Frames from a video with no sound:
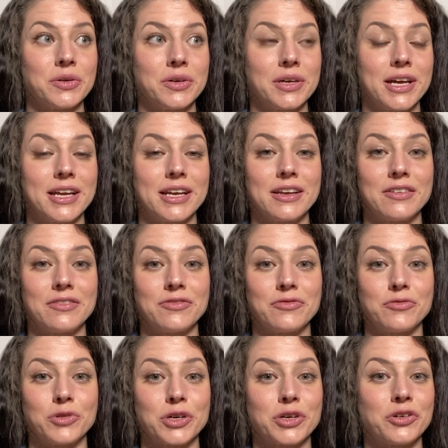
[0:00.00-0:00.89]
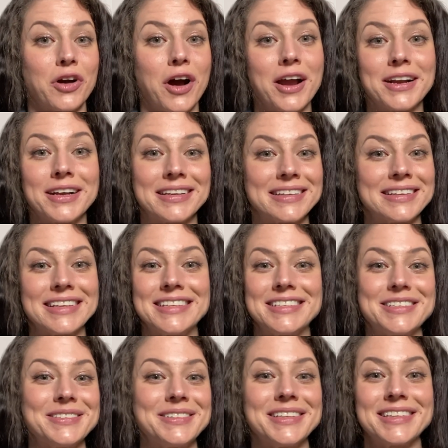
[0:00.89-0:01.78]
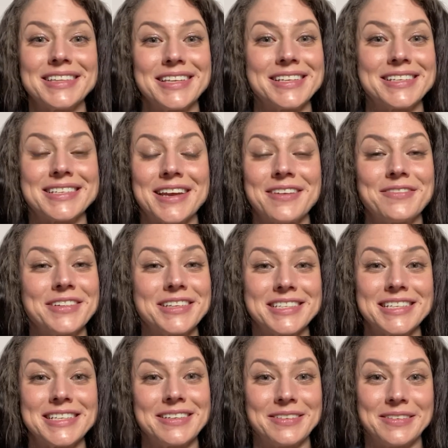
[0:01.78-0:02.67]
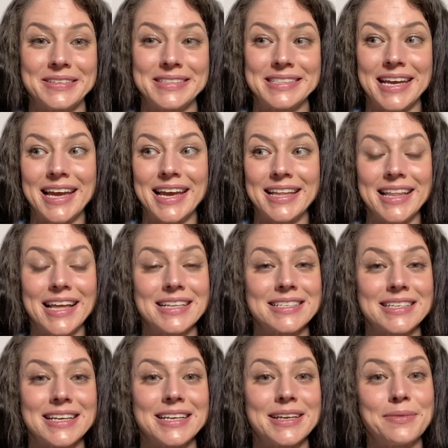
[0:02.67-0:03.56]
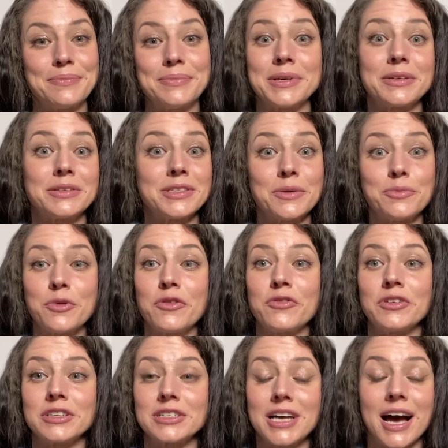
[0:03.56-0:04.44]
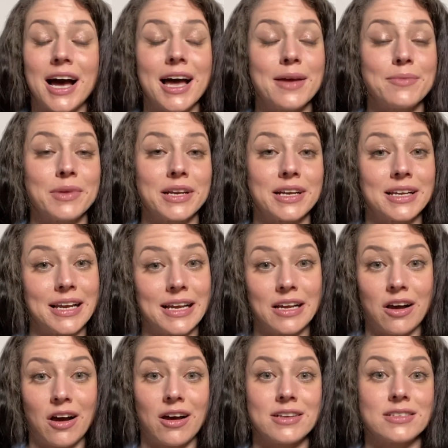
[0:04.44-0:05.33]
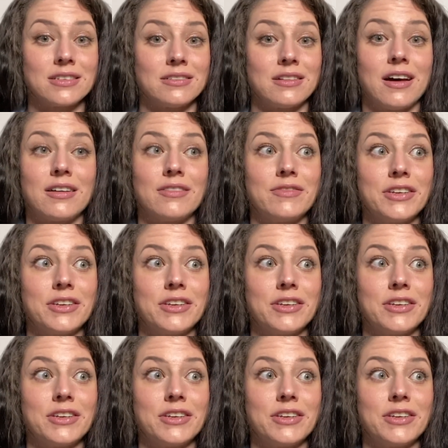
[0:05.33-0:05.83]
And if we're chronically doing this every single day, that's going to build up over time and can cause a lot of